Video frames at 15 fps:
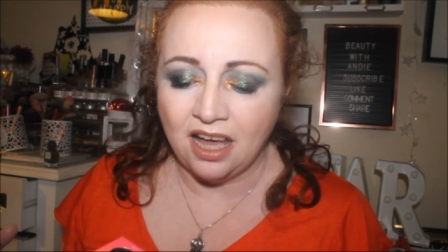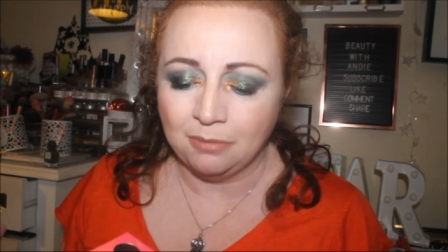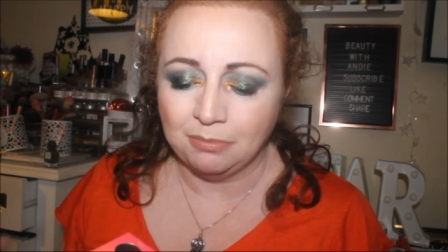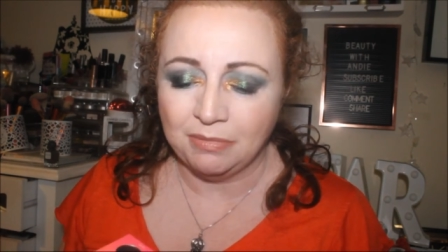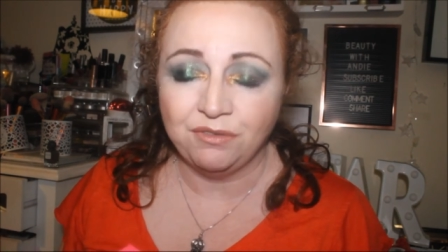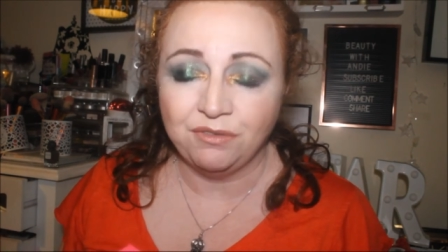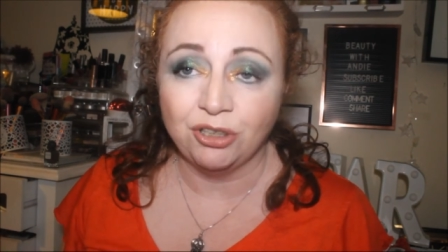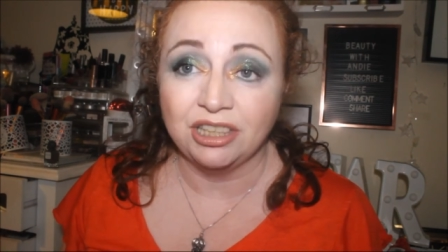
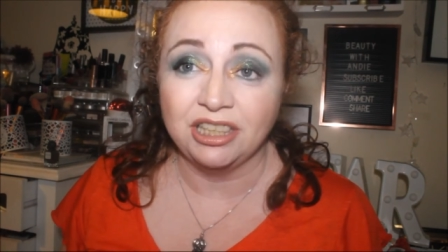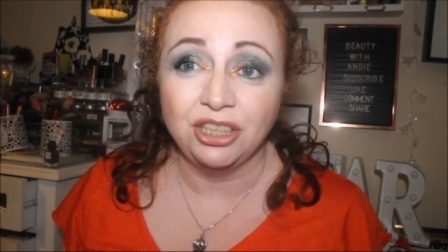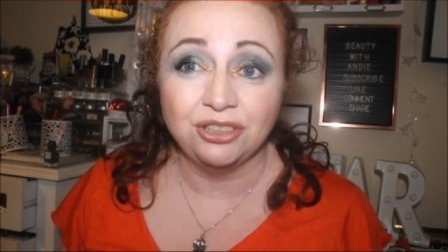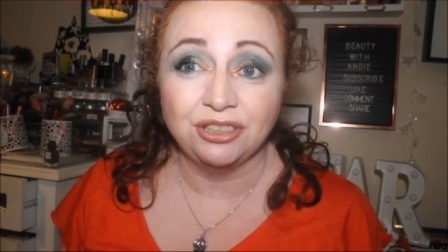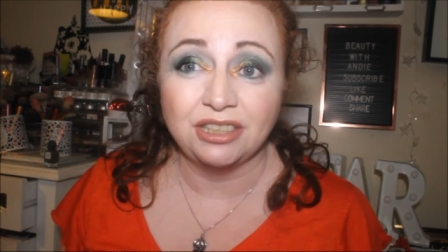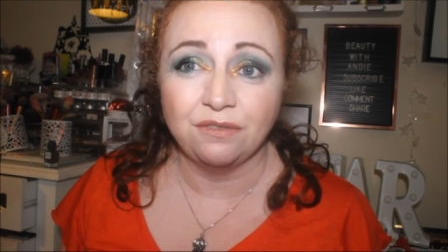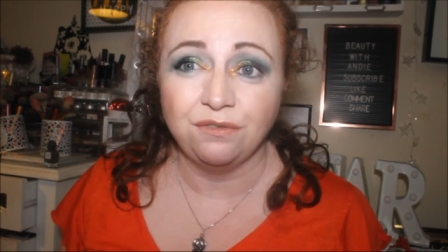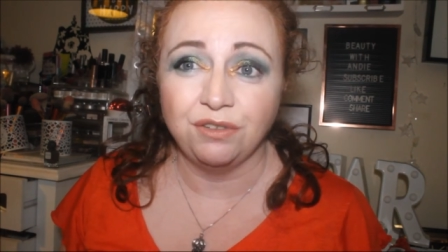Um, I've only
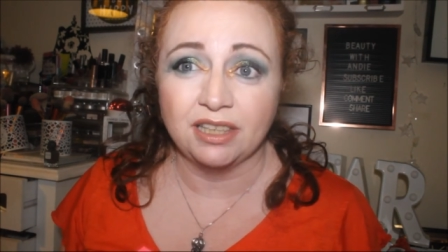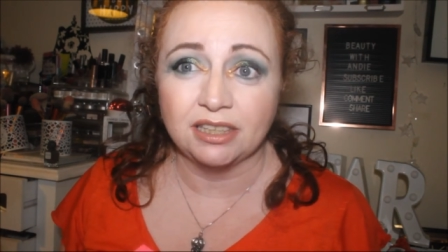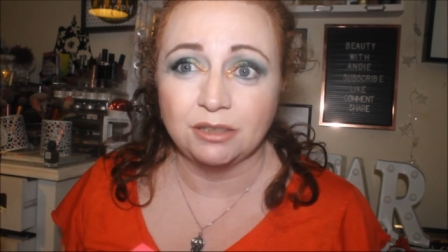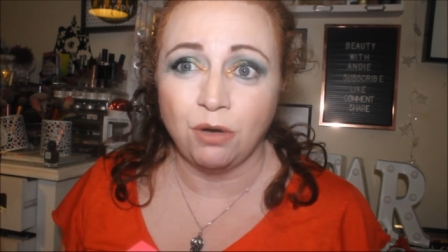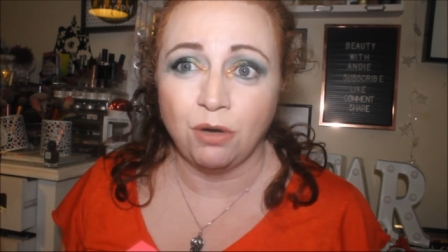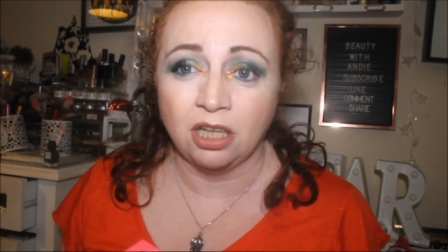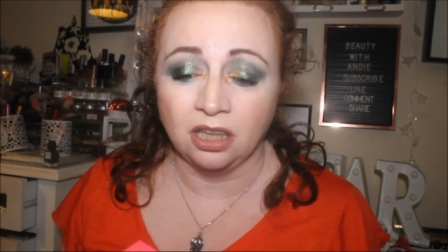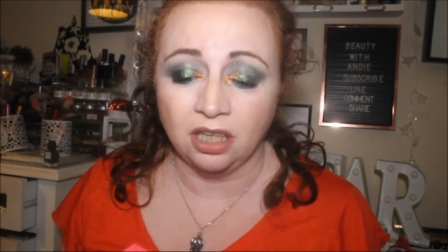used it for
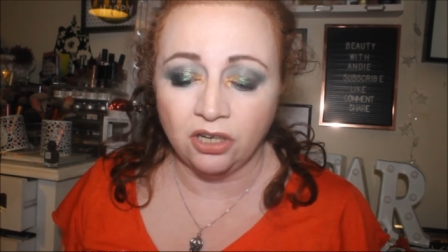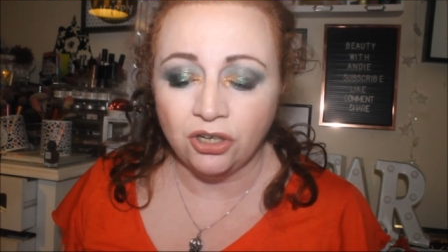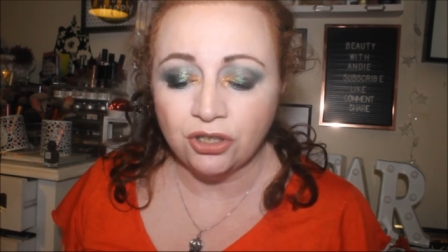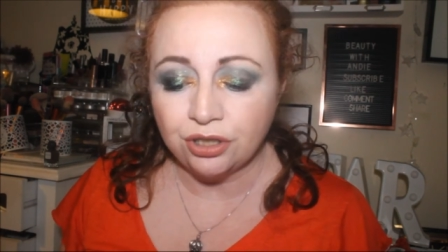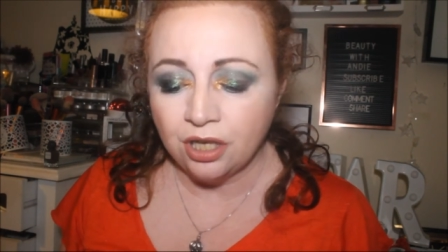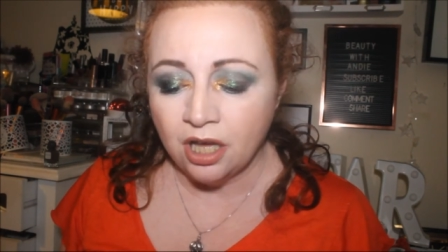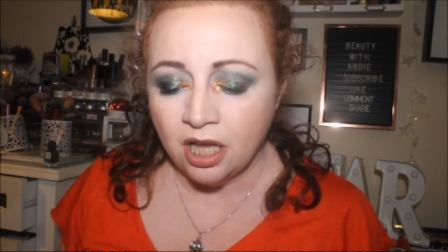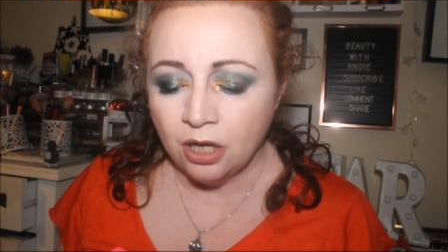this one
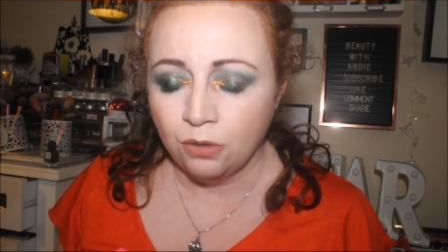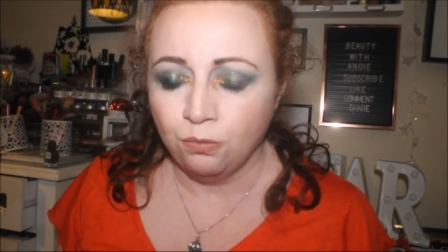look.